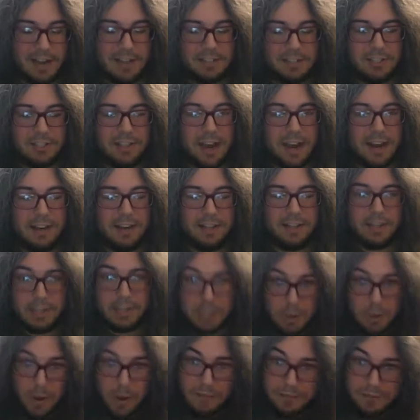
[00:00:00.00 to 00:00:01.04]
And secondly,
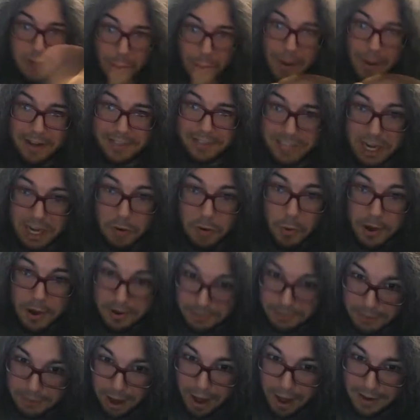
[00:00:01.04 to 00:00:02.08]
you have no idea what you're
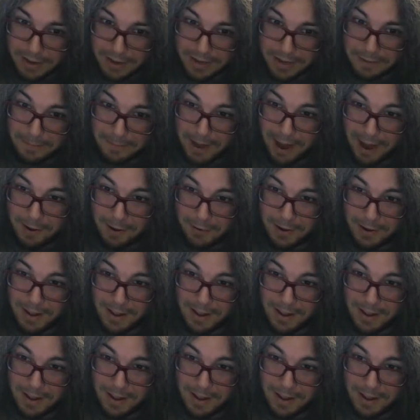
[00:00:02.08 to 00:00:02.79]
talking about.